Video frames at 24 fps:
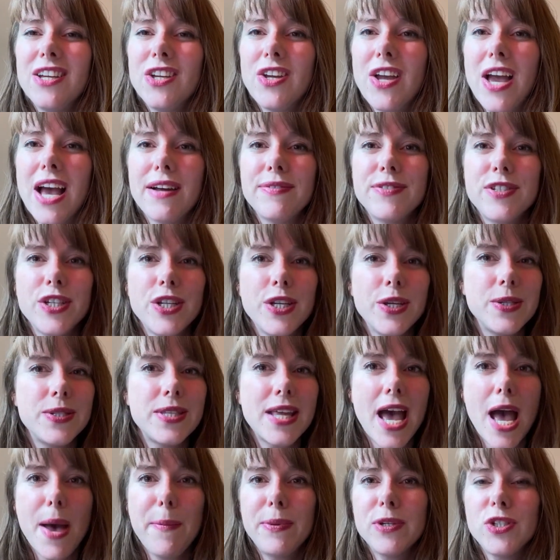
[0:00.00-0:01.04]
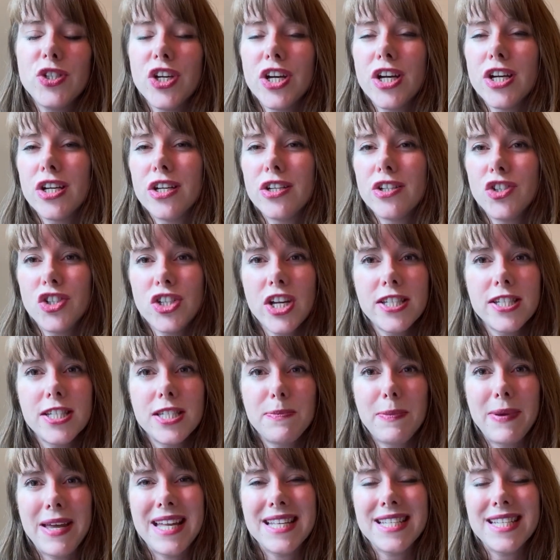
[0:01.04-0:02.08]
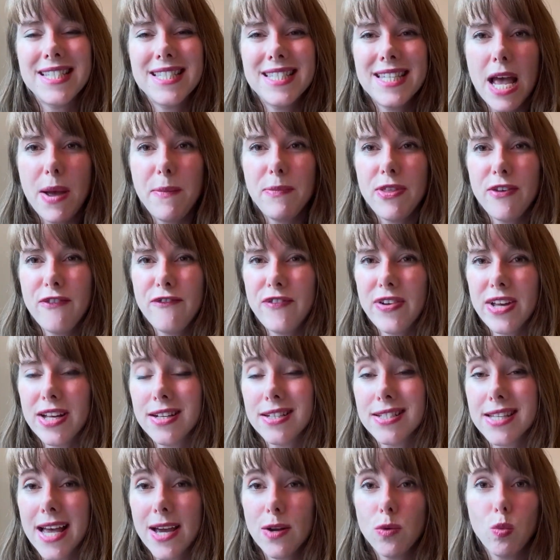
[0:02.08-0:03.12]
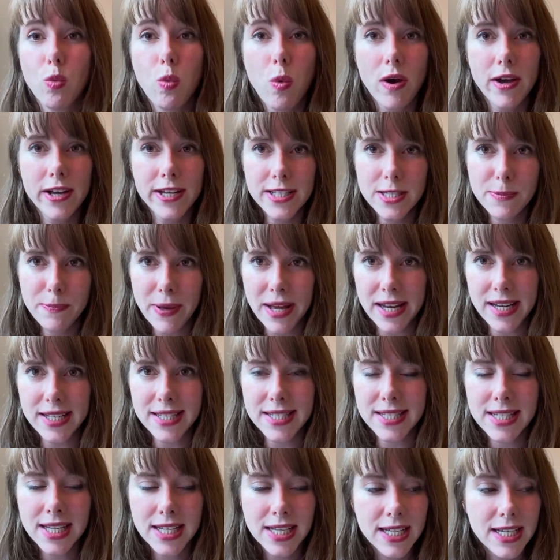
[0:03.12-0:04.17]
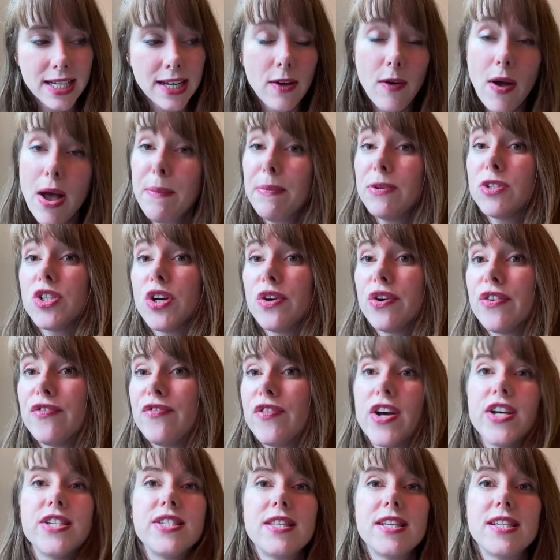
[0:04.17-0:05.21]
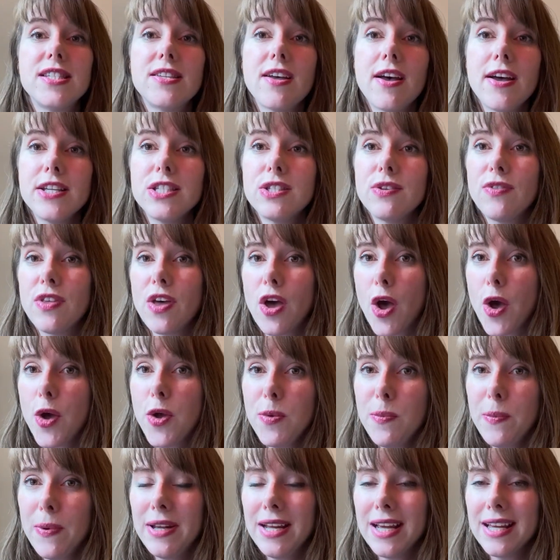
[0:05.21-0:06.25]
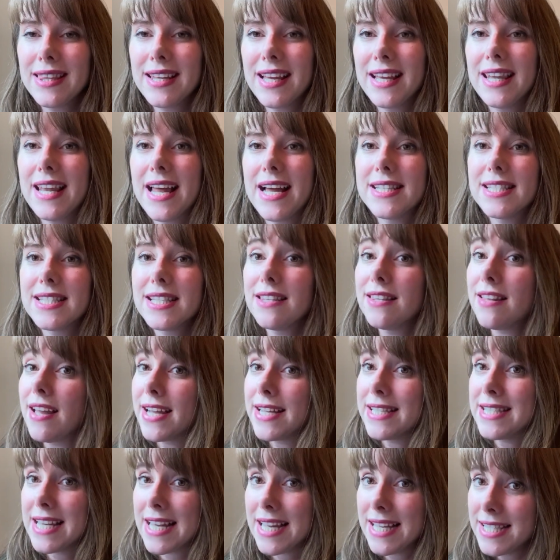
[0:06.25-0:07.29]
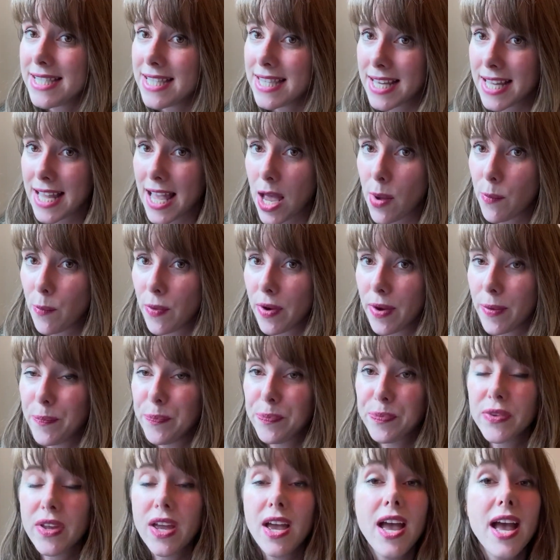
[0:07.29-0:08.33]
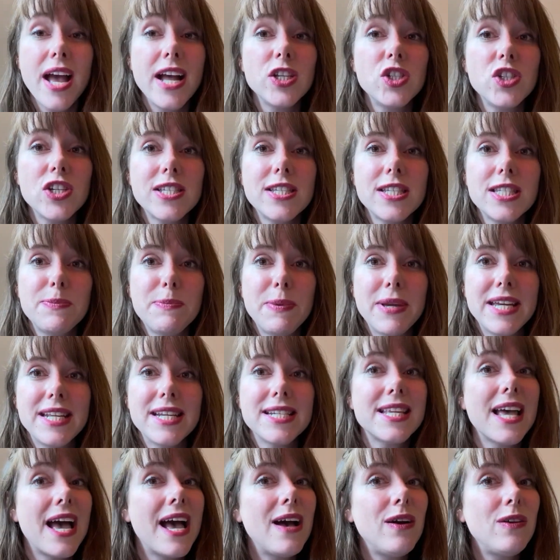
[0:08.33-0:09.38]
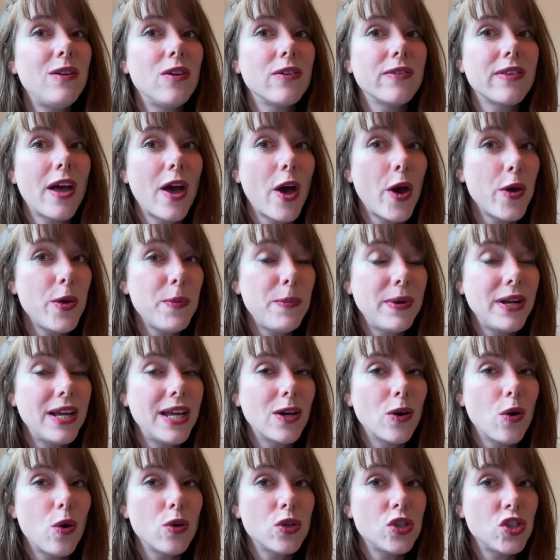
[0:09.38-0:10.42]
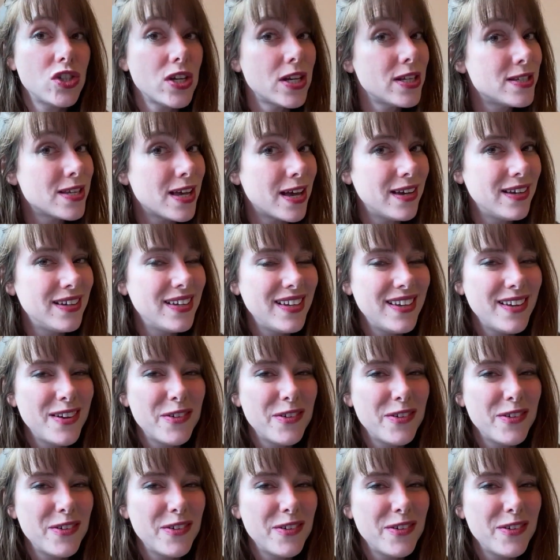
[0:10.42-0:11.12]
You have to use the aperture, shutter speed, depth of field, and white balance. Now, aperture refers to the size of the opening that lets light into the camera, and shutter speed is how long the opening or shutter